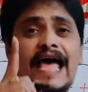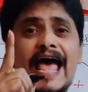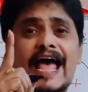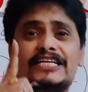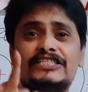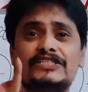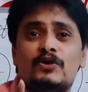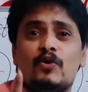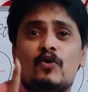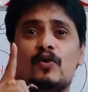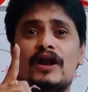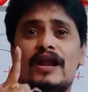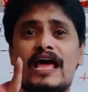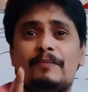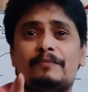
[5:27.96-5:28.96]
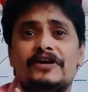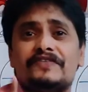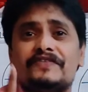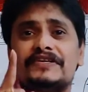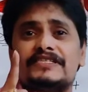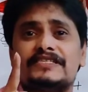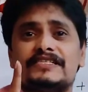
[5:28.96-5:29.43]
the axial
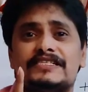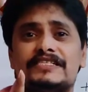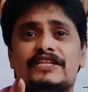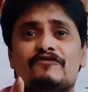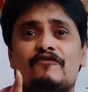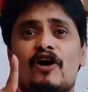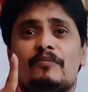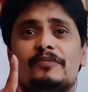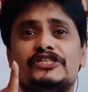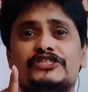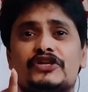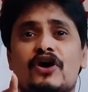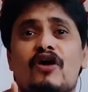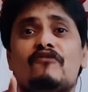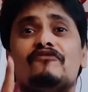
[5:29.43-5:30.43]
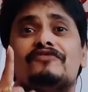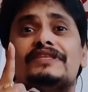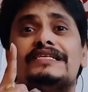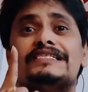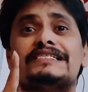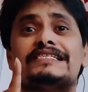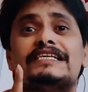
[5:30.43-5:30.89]
overlapping results in the formation of
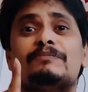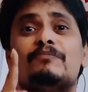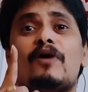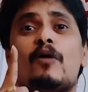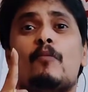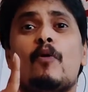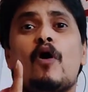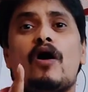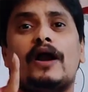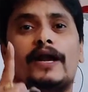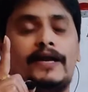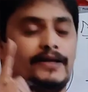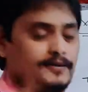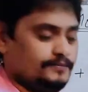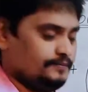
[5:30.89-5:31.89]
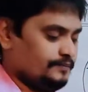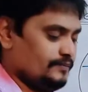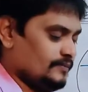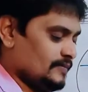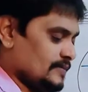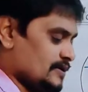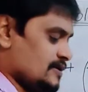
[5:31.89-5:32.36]
the sigma bond.
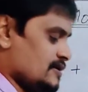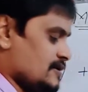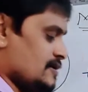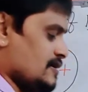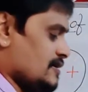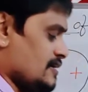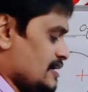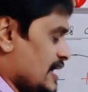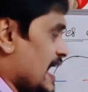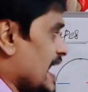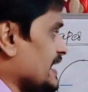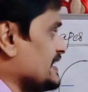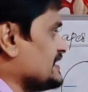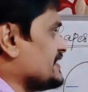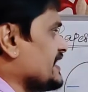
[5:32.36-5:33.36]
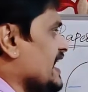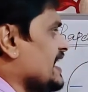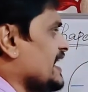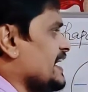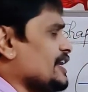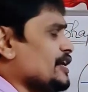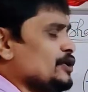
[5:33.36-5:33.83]
And is
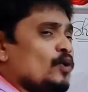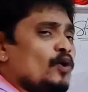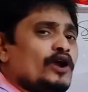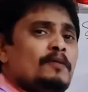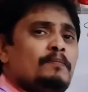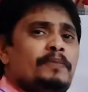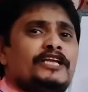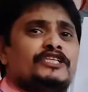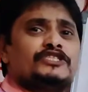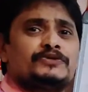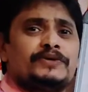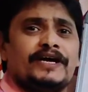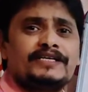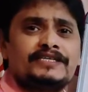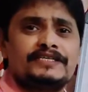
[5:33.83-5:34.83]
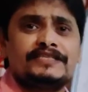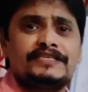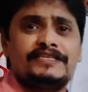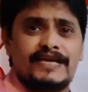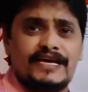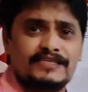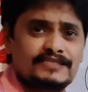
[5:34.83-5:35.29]
there any nodal plane student?
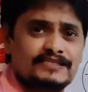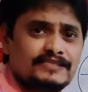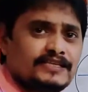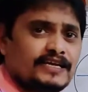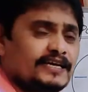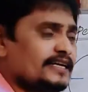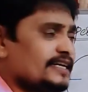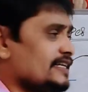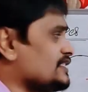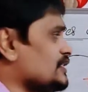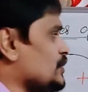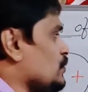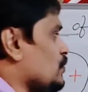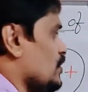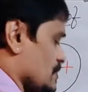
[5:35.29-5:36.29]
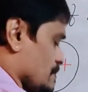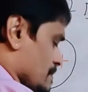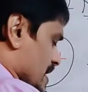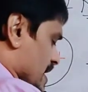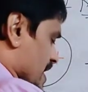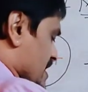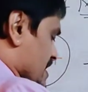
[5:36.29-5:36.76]
Yes, there is a nodal
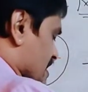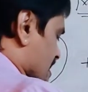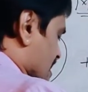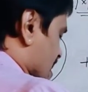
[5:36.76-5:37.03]
plane